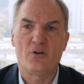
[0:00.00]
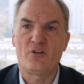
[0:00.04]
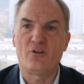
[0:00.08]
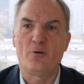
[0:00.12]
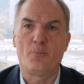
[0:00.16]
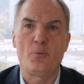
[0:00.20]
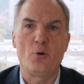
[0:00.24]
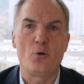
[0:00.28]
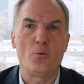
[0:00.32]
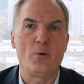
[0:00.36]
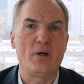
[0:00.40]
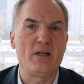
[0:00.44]
For
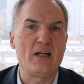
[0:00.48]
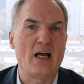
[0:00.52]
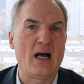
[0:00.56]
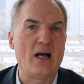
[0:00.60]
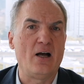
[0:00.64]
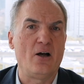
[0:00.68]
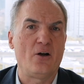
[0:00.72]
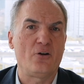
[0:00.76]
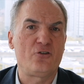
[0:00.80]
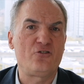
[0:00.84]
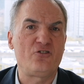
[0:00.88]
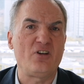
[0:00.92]
example, when
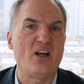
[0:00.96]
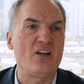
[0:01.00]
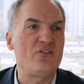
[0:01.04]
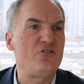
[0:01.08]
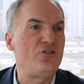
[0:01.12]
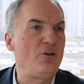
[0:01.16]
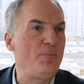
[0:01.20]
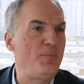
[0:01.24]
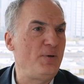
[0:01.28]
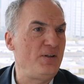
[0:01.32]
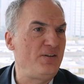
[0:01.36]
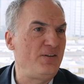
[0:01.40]

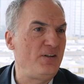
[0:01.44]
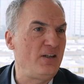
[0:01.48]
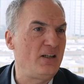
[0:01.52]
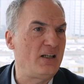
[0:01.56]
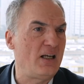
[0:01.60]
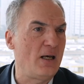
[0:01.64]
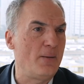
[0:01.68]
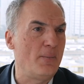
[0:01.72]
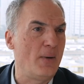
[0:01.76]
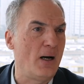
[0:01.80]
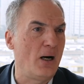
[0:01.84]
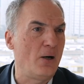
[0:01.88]
ChatGPT
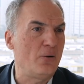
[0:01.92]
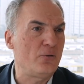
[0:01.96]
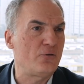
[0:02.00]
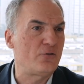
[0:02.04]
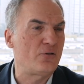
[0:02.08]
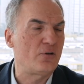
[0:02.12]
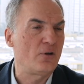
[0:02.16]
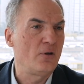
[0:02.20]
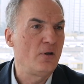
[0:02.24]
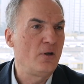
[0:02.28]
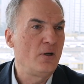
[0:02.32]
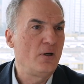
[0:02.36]
came
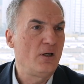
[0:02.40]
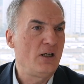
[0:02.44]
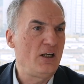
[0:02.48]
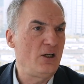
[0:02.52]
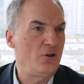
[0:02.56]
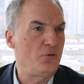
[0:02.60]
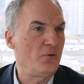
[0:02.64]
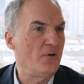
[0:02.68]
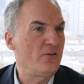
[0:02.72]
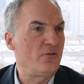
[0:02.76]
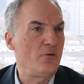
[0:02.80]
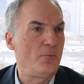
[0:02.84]
out,
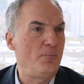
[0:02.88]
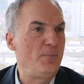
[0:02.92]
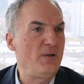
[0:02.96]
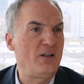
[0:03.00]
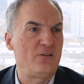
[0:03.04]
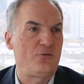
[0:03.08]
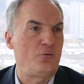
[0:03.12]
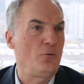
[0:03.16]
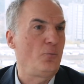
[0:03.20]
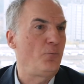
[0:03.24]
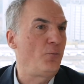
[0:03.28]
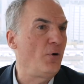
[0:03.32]
it was a
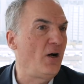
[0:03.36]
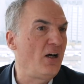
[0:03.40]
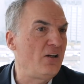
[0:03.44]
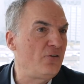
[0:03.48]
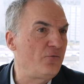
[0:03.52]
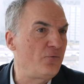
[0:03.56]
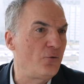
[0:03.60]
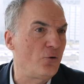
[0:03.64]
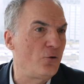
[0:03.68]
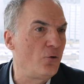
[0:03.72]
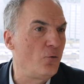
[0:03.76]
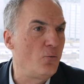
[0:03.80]
big
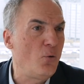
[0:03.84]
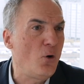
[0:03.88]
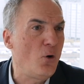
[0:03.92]
surprise for the